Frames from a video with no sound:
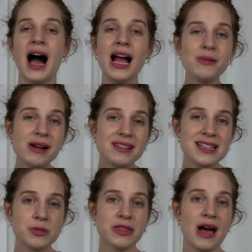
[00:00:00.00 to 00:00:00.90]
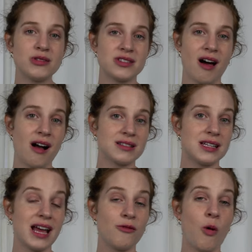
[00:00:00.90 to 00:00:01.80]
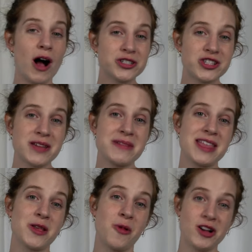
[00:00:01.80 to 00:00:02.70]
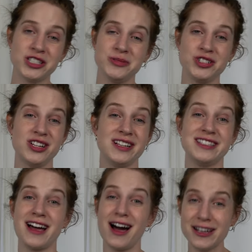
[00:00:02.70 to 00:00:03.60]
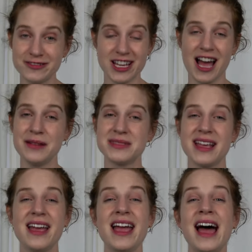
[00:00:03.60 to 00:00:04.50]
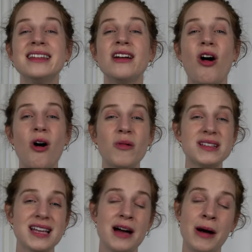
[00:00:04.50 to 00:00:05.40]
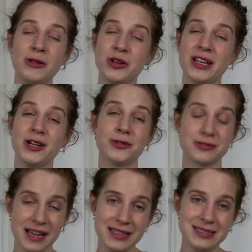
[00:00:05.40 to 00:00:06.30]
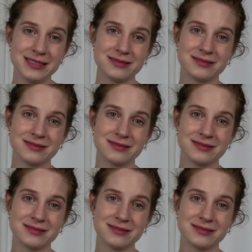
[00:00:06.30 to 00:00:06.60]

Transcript: I wear these without socks and I've washed them in the washing machine a ton of times and they always come out looking great.